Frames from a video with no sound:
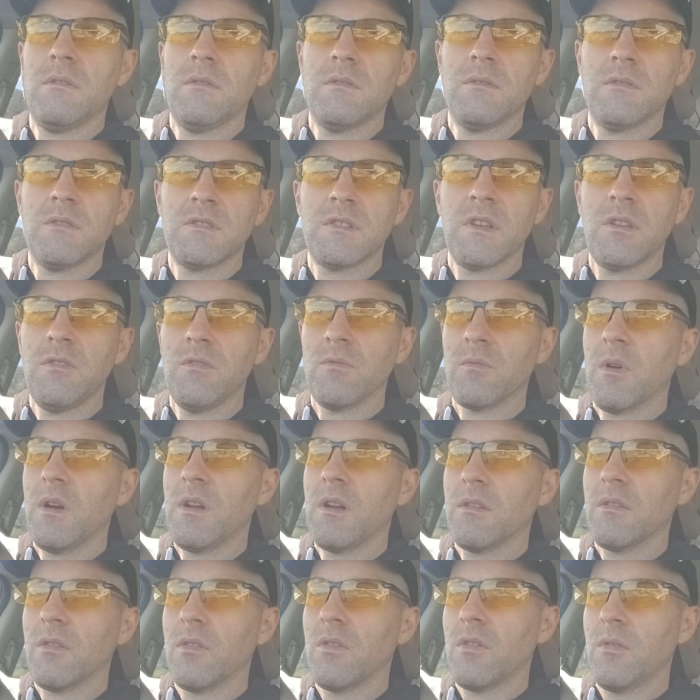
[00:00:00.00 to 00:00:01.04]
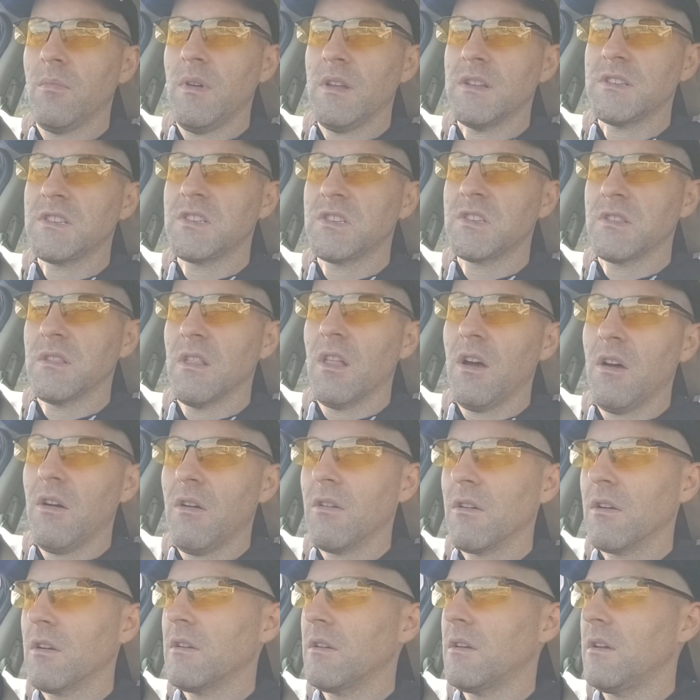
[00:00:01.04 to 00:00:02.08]
So you run a little bit
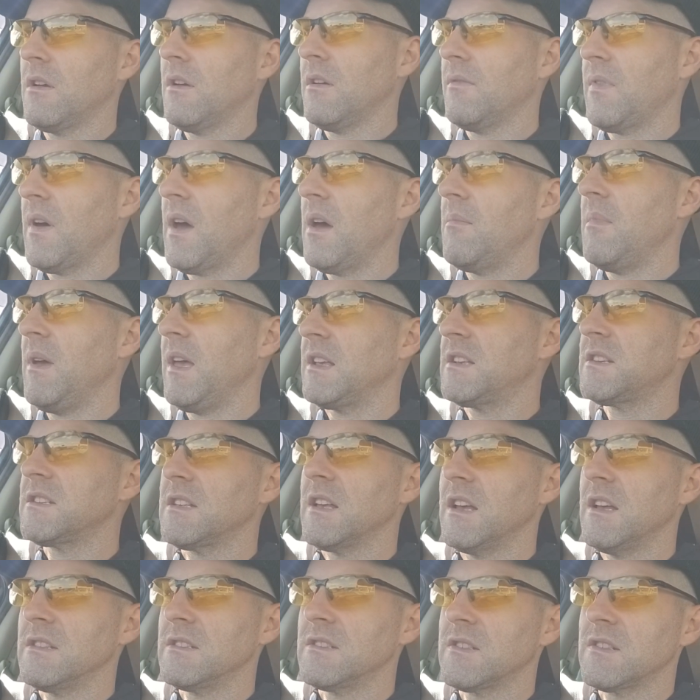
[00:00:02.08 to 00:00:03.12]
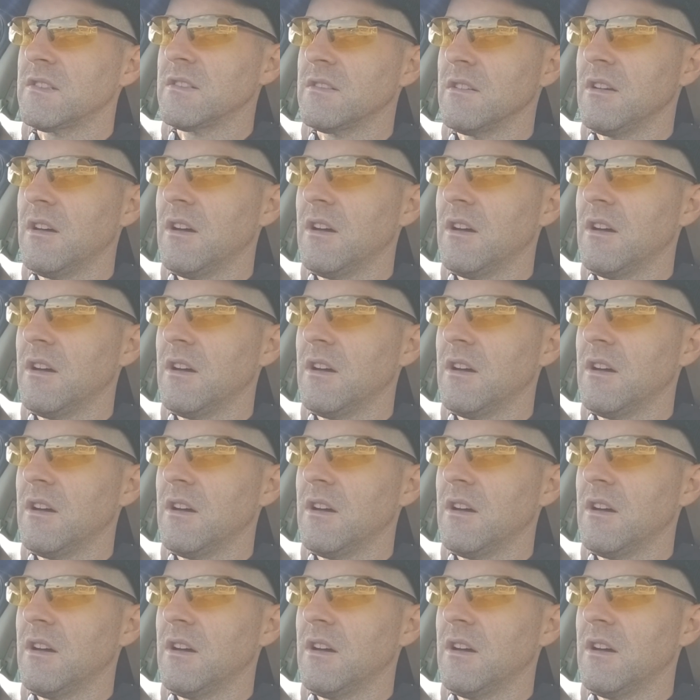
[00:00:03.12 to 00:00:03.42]
slower, if that makes sense.